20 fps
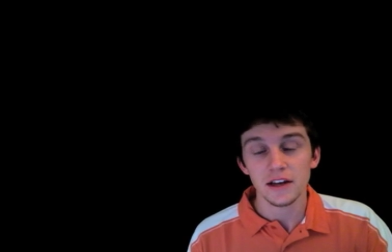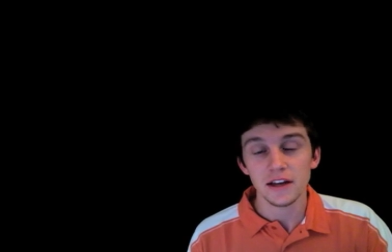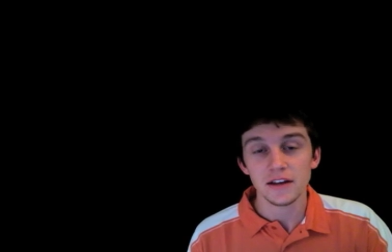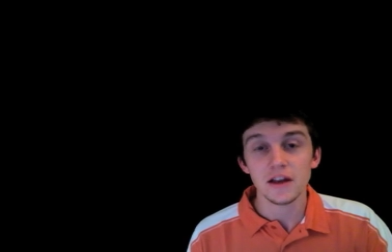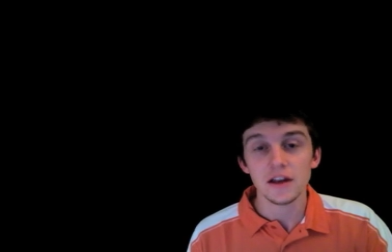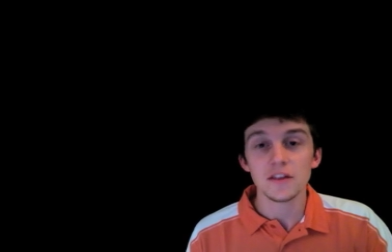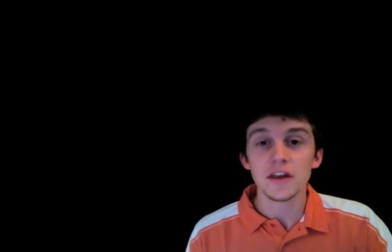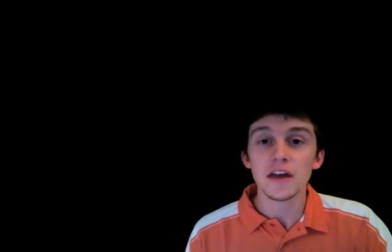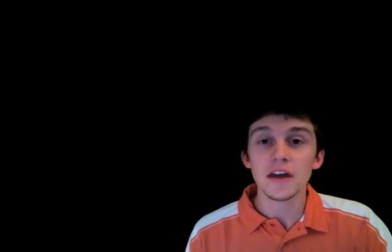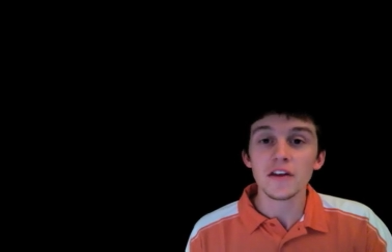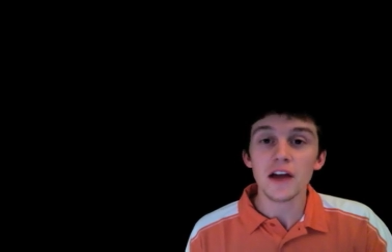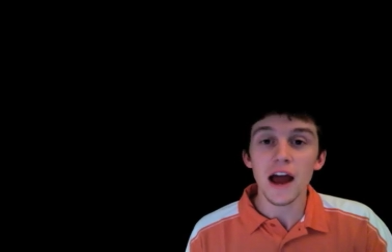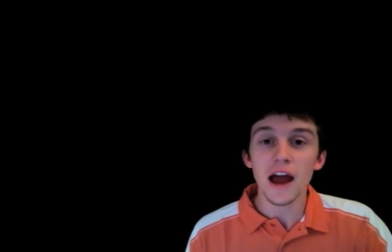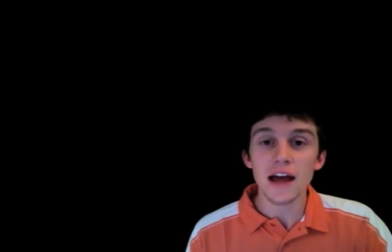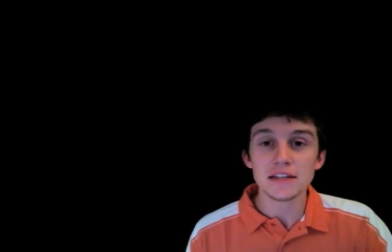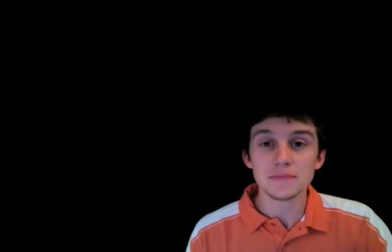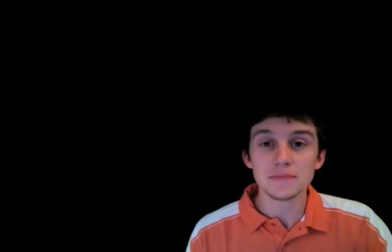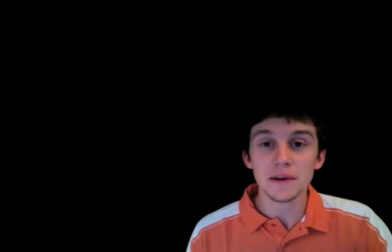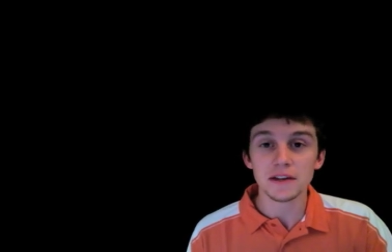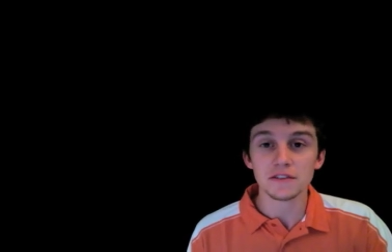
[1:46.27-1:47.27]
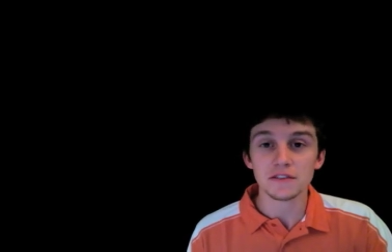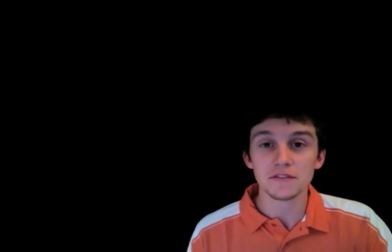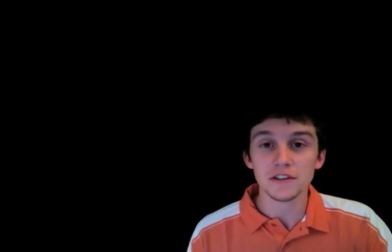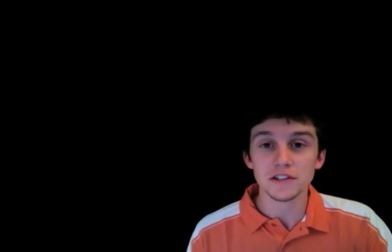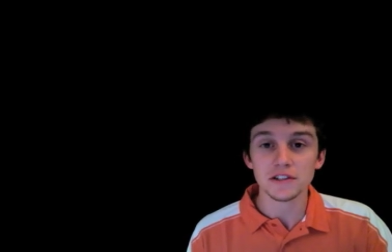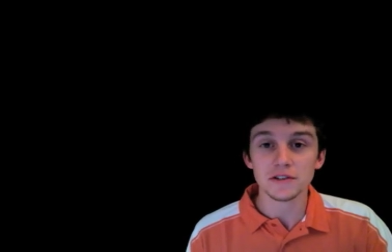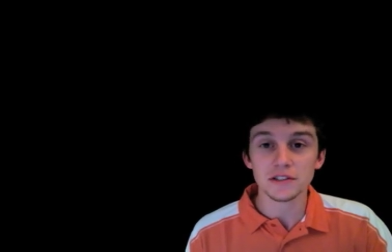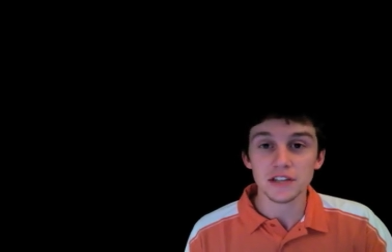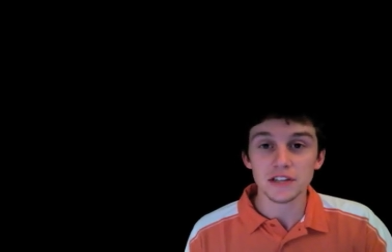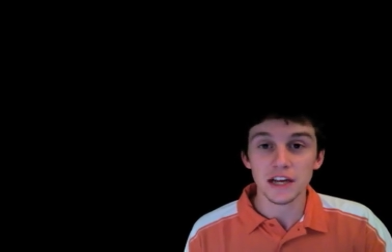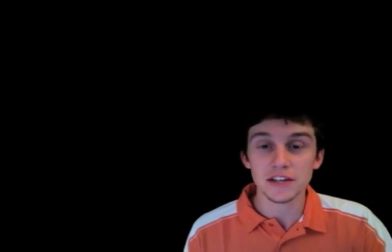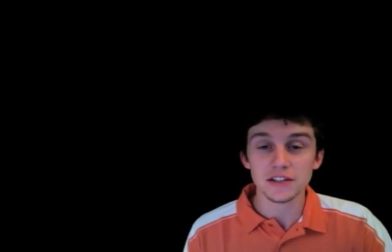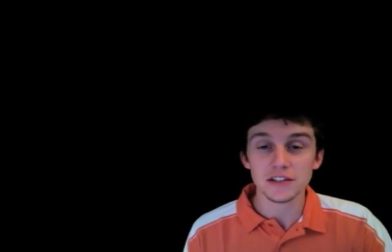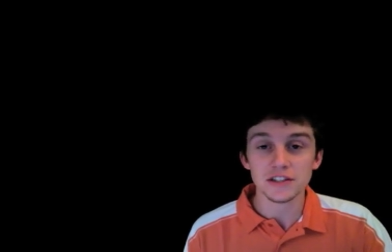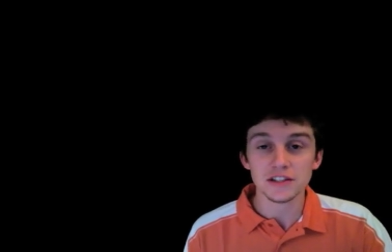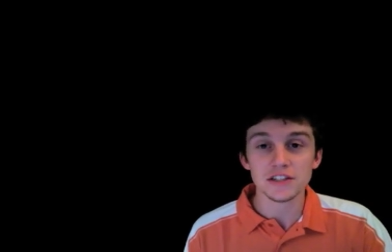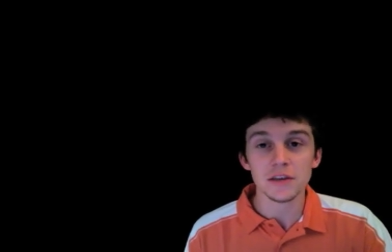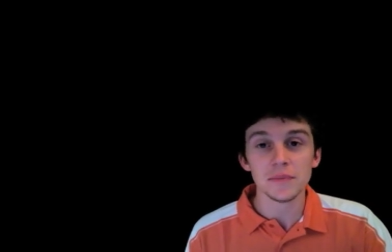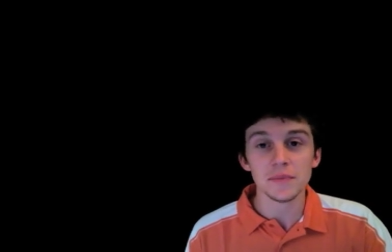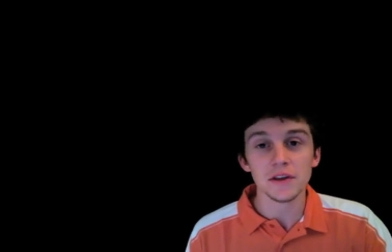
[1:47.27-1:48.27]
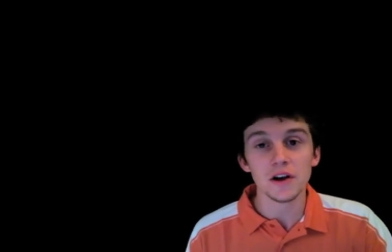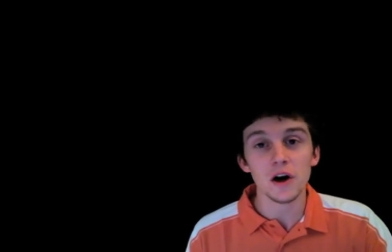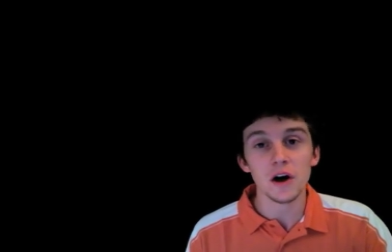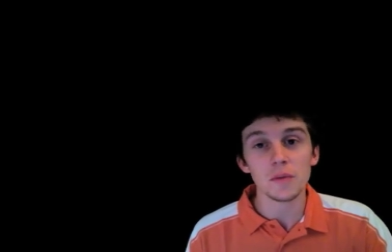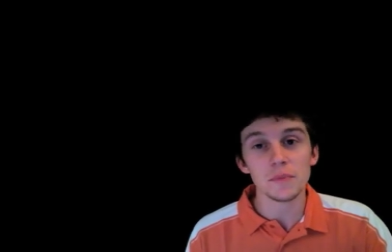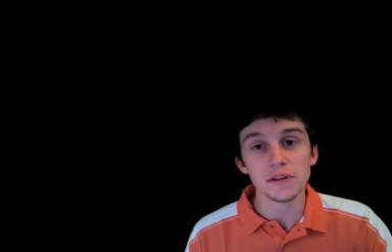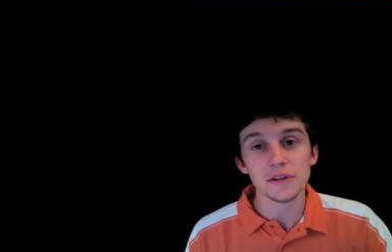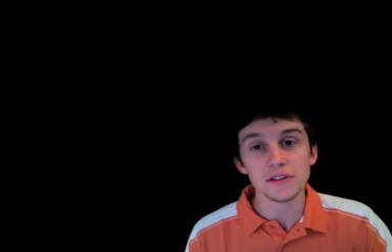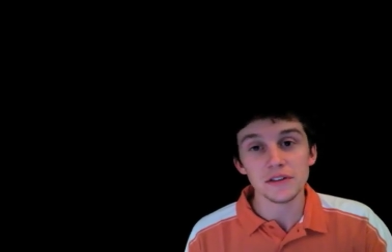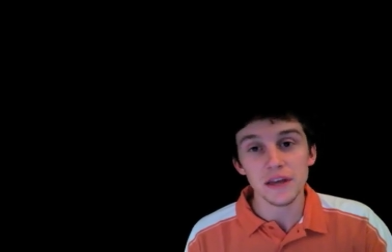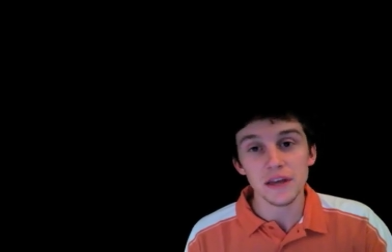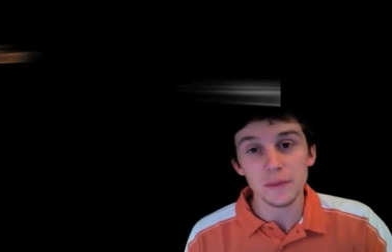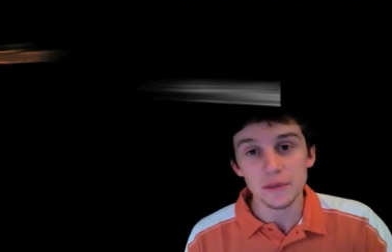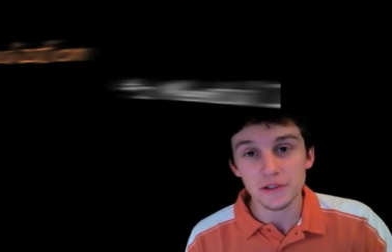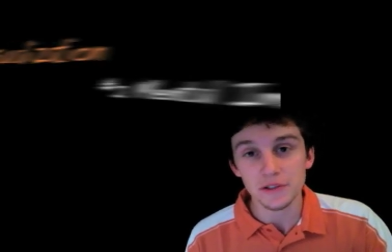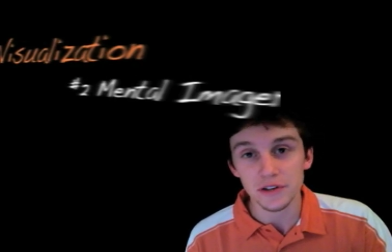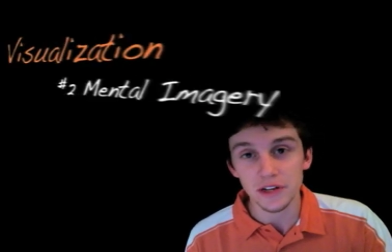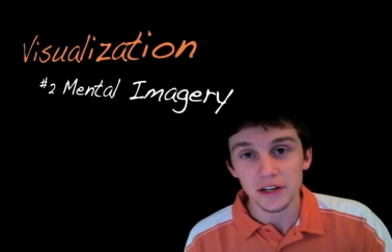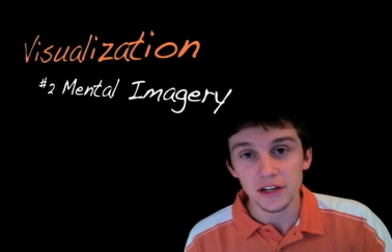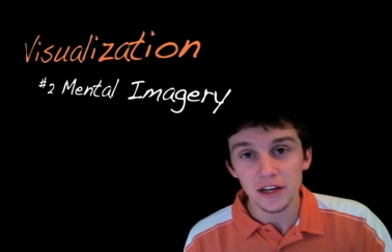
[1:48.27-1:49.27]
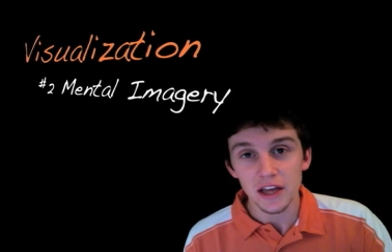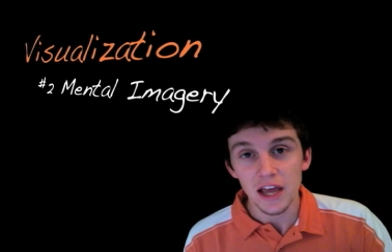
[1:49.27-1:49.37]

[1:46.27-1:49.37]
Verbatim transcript: Now, the other aspect of visualization is something called mental imagery,